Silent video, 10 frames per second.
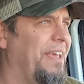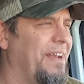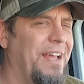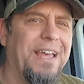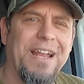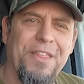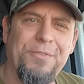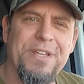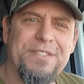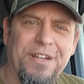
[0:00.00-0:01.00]
And I got out of
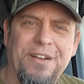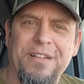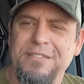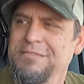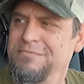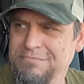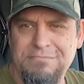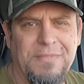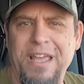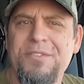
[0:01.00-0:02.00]
the rest area,
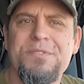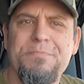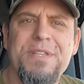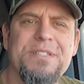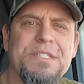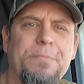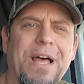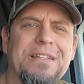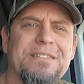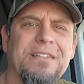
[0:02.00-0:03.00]
handled some business
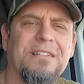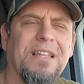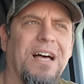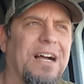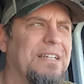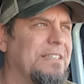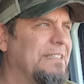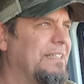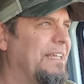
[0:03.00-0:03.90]
about 10 o'clock,